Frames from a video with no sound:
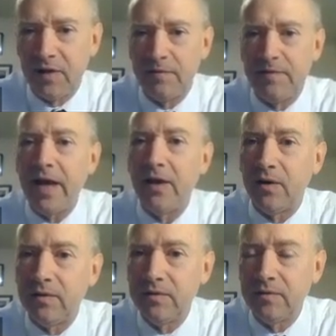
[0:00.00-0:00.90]

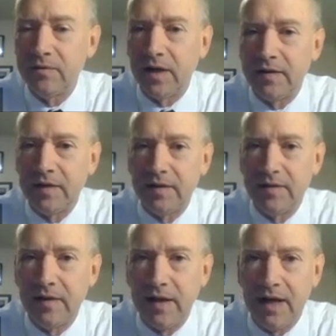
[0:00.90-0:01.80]
fail, right?
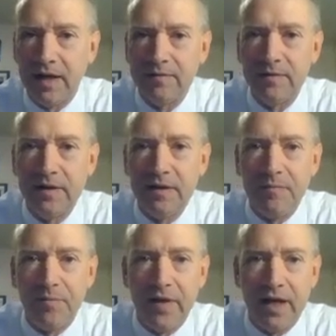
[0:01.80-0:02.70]
They have
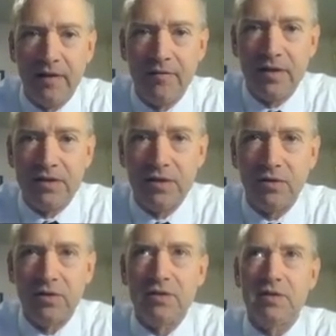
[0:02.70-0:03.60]
this,
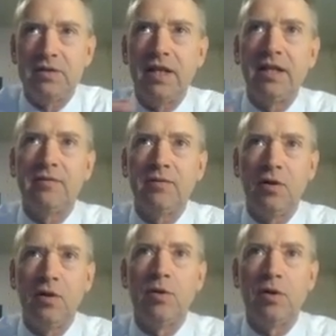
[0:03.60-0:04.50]
this idea of
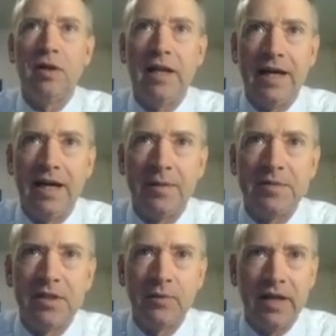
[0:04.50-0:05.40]
global
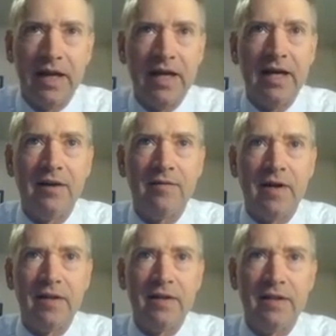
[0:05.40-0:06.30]
collapse that we have,
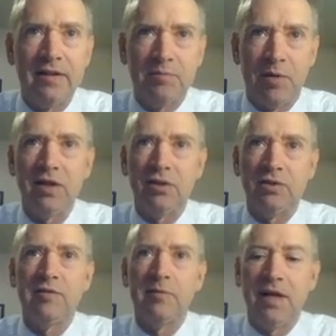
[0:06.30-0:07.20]
I think, is partly
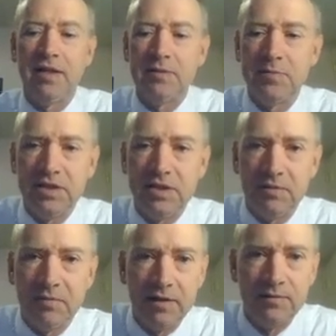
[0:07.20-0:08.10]
driven by this machine
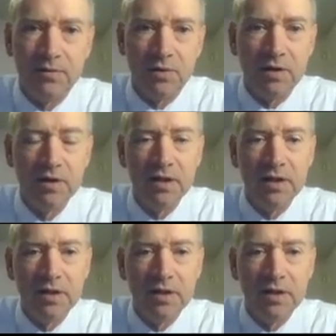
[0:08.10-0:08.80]
metaphor